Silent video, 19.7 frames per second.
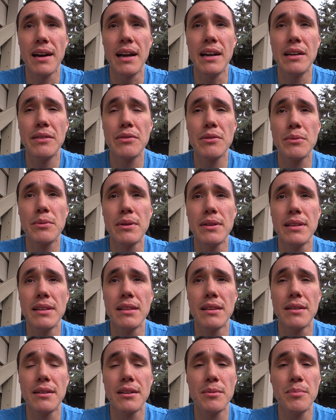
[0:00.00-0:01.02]
I never really
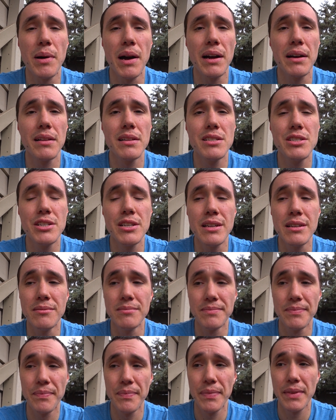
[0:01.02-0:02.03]
learned biology,
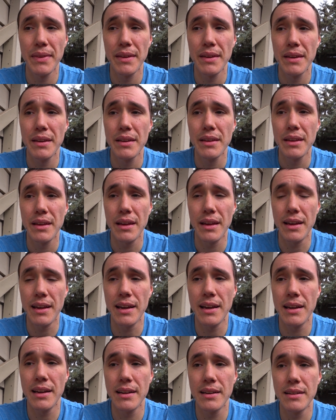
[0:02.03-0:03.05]

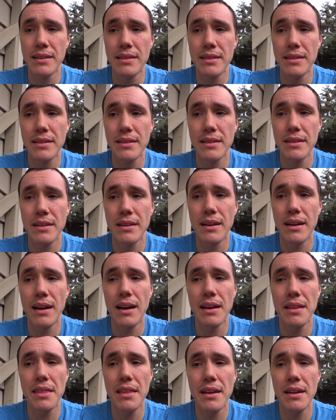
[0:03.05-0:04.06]
and
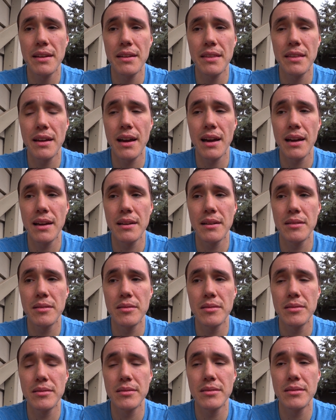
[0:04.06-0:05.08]
I think that
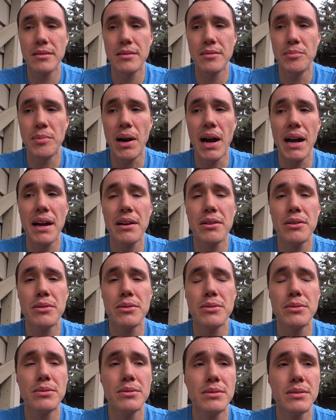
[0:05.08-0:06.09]

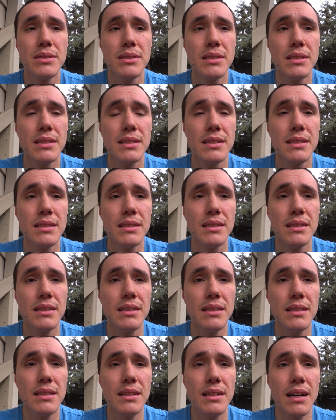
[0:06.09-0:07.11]
bio,
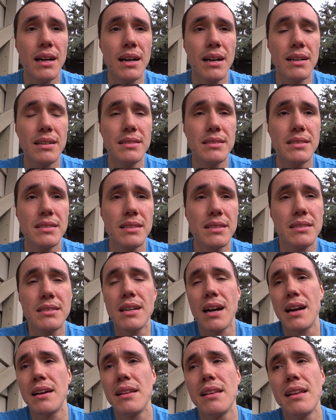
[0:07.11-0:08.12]
it's
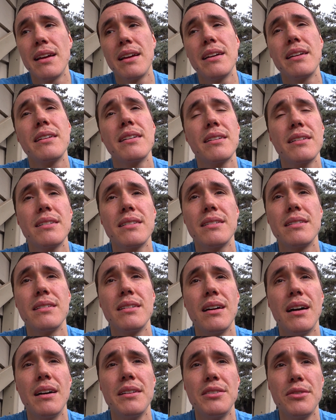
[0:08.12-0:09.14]
kind of like
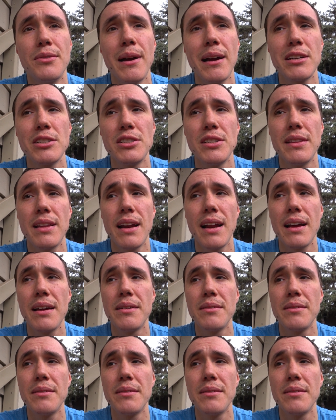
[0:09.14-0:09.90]
a direction that